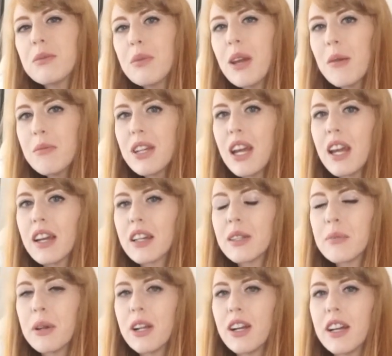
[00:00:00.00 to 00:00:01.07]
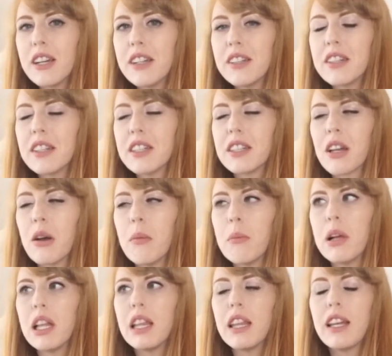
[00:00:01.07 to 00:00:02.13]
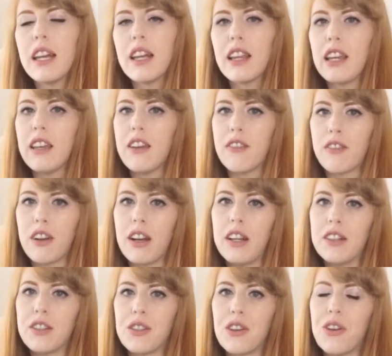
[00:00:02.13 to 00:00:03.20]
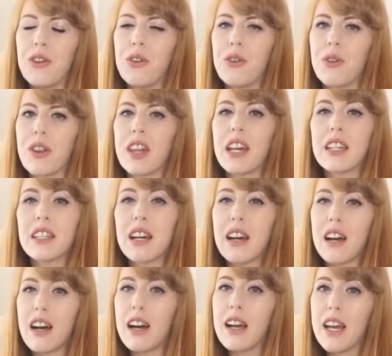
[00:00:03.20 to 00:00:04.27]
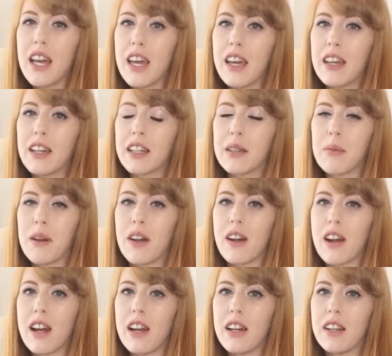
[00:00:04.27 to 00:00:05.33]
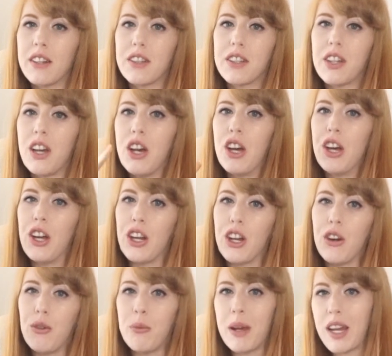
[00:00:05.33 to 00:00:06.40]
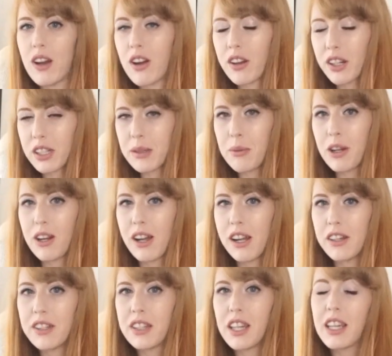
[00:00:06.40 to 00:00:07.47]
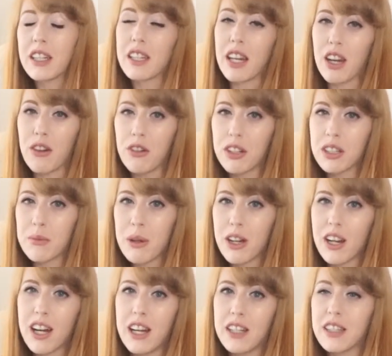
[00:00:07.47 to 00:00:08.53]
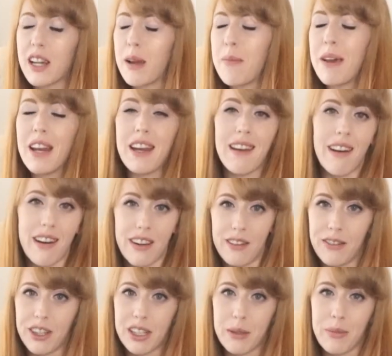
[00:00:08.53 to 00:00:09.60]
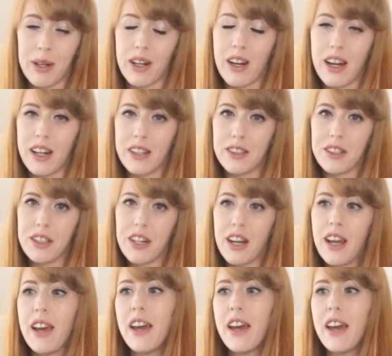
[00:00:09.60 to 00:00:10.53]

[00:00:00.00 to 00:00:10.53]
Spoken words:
BMT experience is completely different. So things that I experience, you may not experience. Things that you experience, I may not have experienced.